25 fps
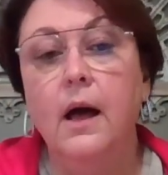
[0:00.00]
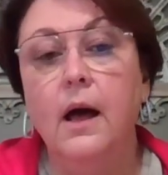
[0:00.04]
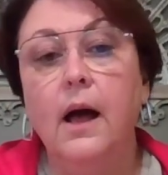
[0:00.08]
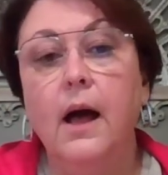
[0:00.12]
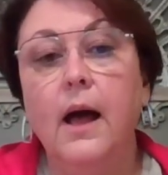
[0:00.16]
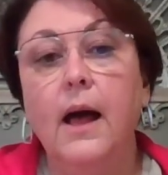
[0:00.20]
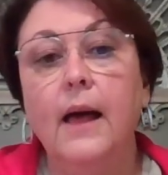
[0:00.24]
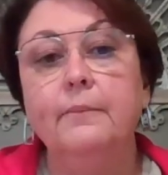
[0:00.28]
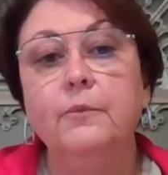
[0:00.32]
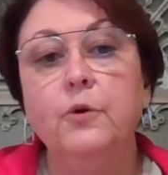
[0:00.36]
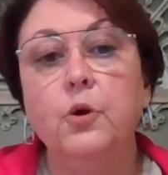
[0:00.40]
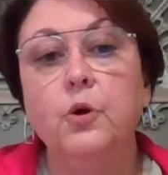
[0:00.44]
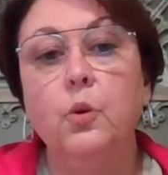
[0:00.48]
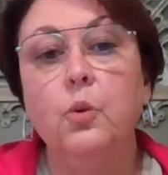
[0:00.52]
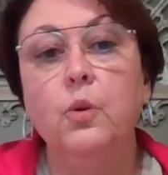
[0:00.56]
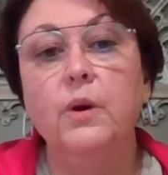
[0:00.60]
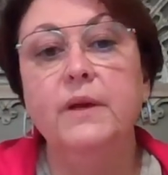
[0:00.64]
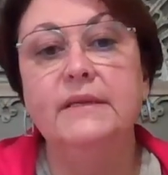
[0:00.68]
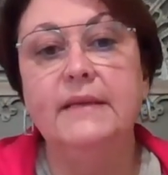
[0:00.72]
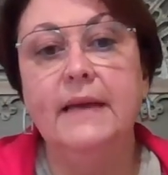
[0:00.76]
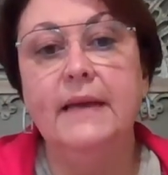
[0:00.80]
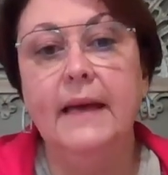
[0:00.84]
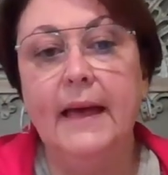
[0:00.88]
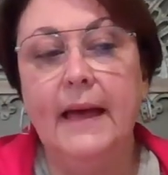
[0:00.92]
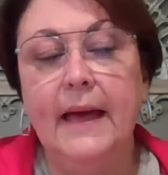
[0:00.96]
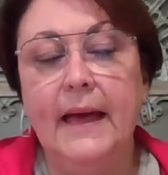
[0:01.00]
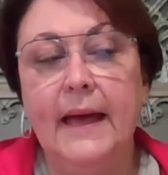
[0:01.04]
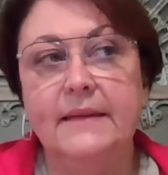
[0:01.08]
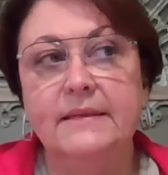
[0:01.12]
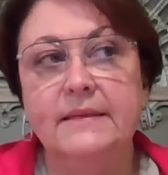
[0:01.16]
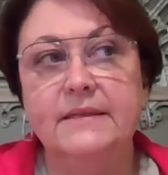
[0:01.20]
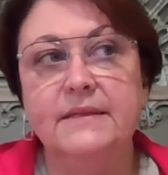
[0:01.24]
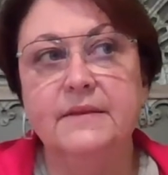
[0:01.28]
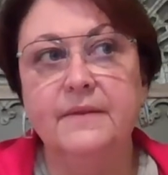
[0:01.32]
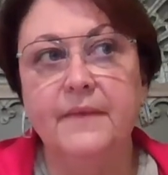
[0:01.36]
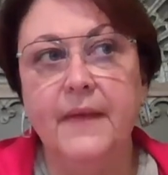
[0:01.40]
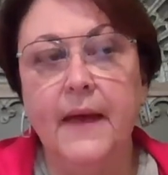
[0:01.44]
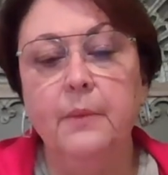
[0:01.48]
I'm going to
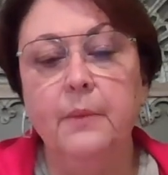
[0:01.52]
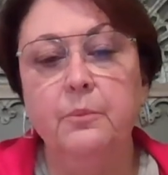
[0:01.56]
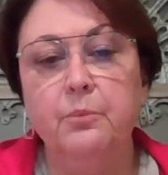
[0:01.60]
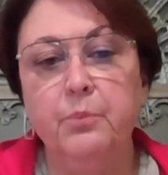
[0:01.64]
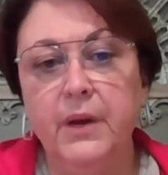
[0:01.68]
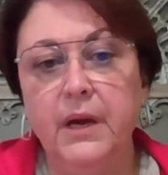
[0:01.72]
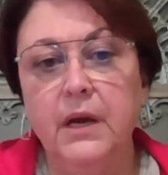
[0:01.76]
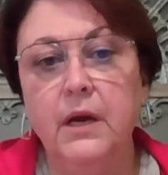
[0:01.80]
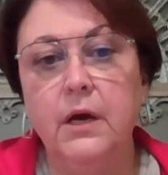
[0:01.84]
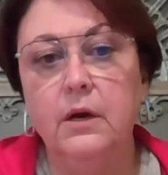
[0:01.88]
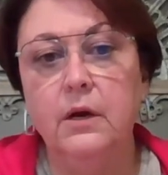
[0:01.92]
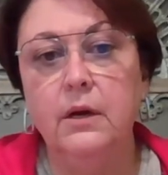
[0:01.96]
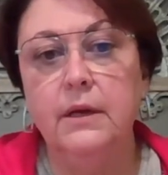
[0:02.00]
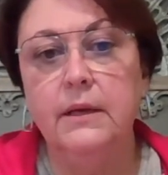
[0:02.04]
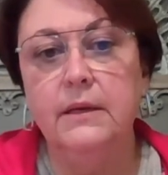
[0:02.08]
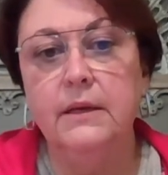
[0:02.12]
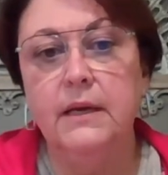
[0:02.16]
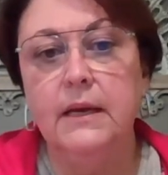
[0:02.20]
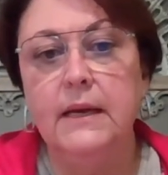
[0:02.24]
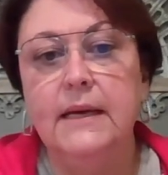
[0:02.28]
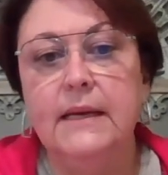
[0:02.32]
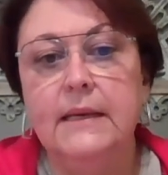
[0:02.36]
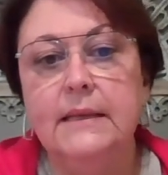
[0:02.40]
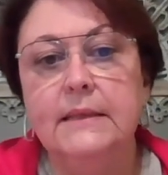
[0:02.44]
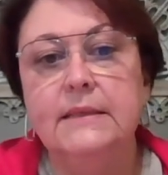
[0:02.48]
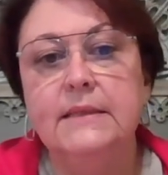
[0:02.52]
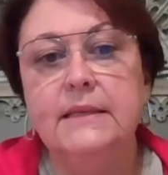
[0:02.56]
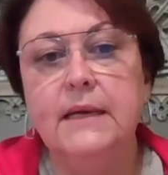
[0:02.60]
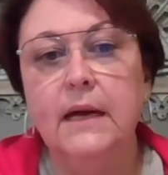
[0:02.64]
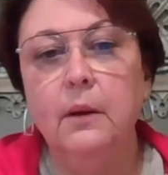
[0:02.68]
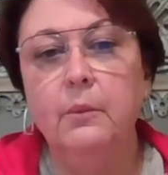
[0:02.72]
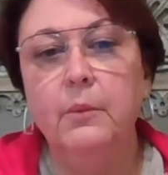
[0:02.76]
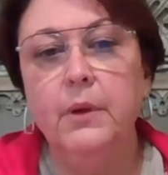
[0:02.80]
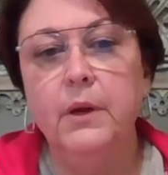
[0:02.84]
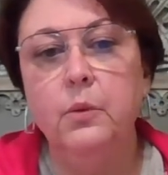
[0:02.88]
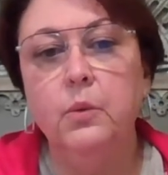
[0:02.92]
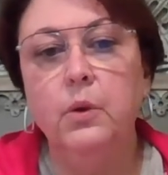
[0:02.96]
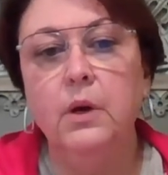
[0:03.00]
ask that parent,
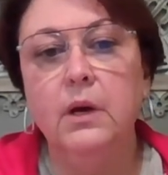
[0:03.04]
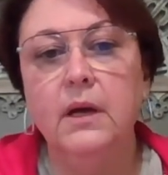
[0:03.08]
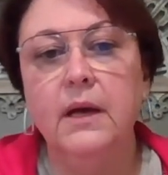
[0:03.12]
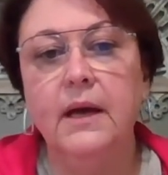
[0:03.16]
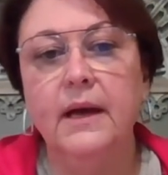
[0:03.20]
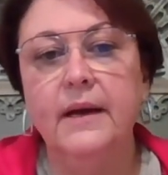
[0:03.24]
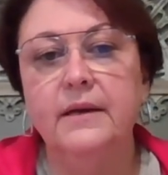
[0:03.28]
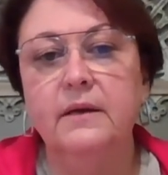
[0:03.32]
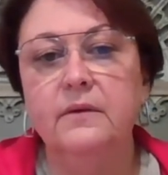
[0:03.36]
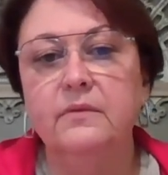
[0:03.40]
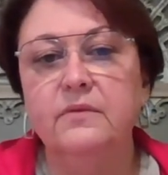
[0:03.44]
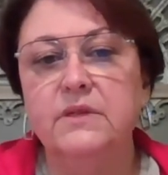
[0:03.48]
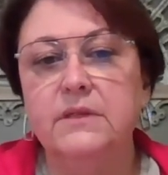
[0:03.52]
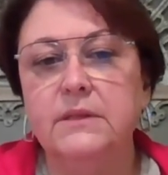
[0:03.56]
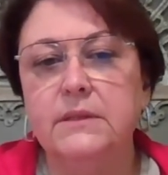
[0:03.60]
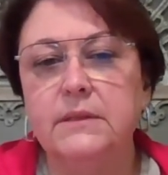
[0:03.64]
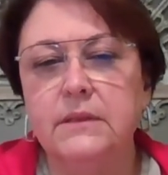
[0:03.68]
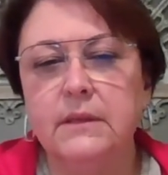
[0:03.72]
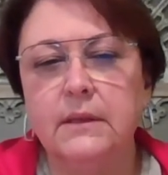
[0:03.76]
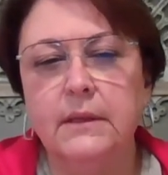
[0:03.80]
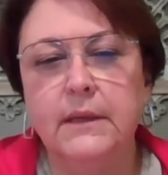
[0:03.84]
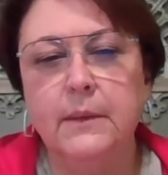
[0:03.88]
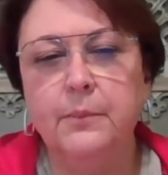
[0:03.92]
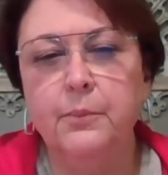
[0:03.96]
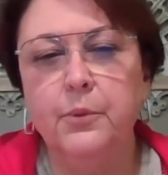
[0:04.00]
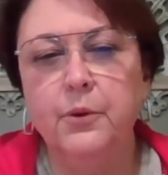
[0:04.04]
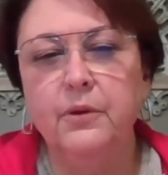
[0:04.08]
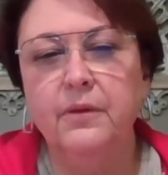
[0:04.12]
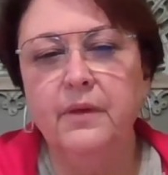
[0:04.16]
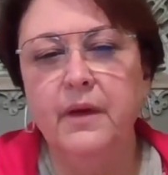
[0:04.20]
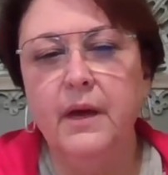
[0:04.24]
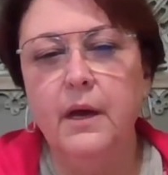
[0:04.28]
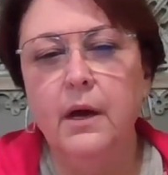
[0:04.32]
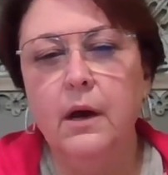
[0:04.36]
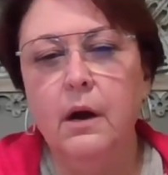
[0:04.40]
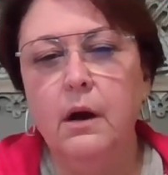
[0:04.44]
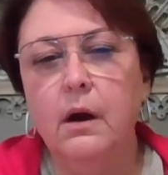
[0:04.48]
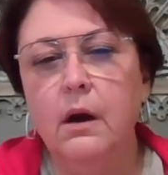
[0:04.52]
tell me what kind of a sleeper
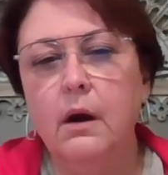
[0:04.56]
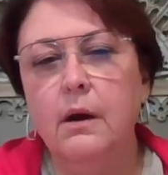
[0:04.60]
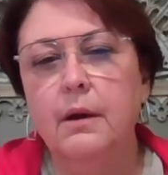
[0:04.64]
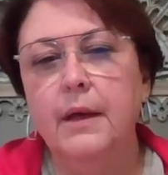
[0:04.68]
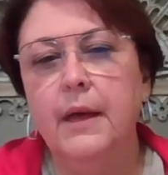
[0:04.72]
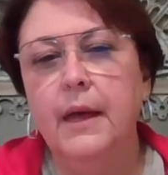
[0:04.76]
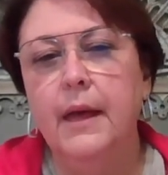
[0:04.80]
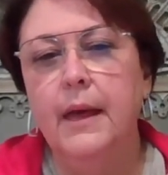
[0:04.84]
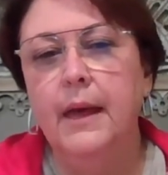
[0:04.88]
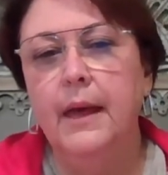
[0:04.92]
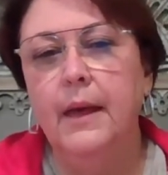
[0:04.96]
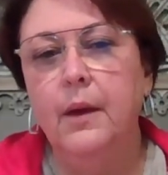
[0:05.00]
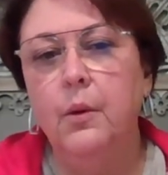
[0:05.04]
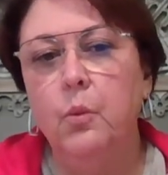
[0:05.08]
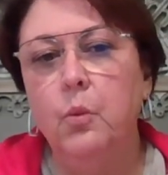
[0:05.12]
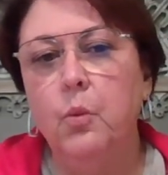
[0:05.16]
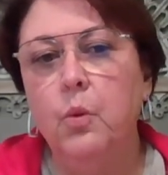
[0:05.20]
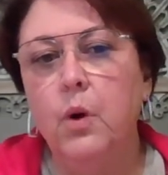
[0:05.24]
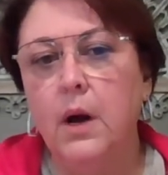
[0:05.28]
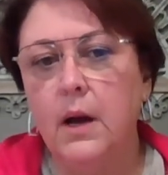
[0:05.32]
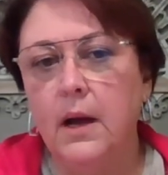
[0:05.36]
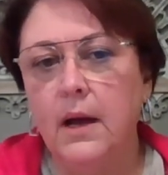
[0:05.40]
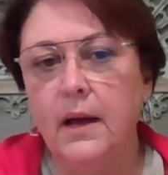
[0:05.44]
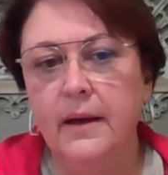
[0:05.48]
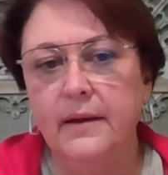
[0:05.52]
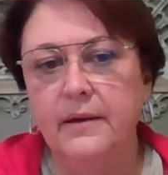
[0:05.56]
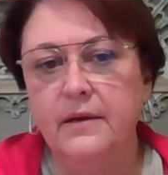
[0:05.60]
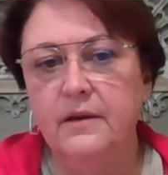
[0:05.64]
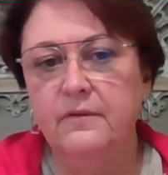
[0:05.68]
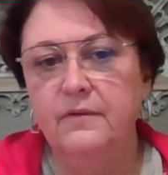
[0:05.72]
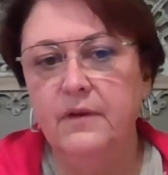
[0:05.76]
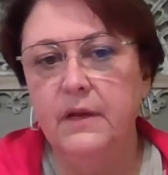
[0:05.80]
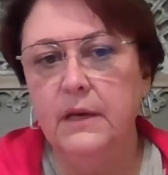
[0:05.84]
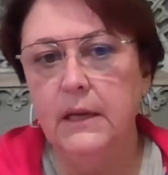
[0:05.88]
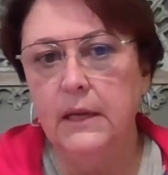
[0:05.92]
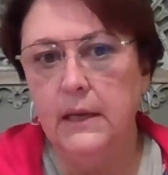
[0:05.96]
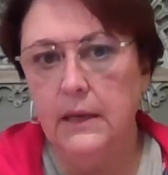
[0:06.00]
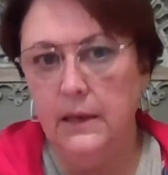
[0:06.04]
they are and what kind
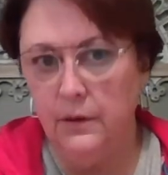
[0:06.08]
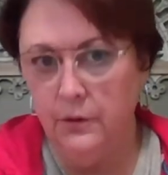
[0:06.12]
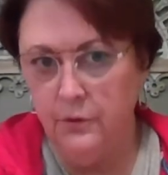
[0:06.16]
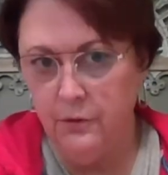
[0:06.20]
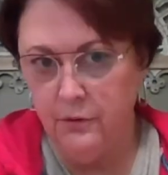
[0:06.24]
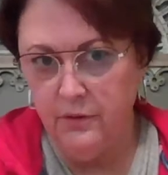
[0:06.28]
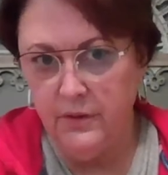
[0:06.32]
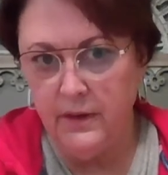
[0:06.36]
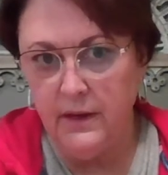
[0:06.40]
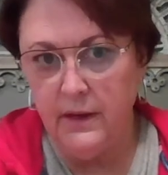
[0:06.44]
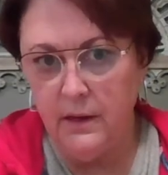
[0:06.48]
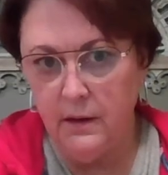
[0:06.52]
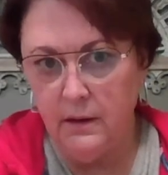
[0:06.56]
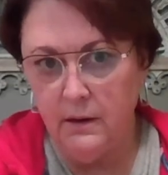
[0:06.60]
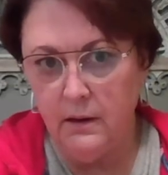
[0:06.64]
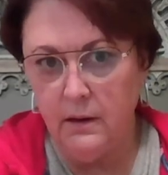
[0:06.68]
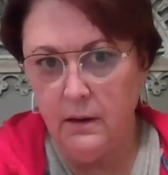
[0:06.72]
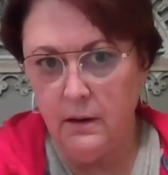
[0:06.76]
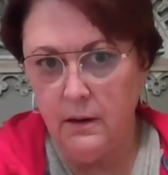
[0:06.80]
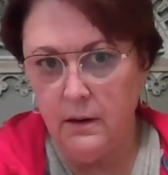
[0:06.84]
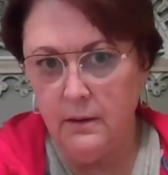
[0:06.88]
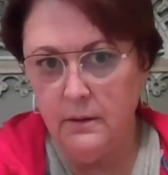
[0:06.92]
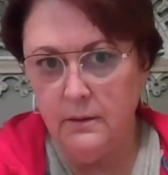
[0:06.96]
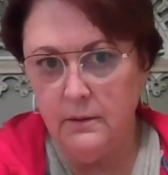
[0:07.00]
of an eater they are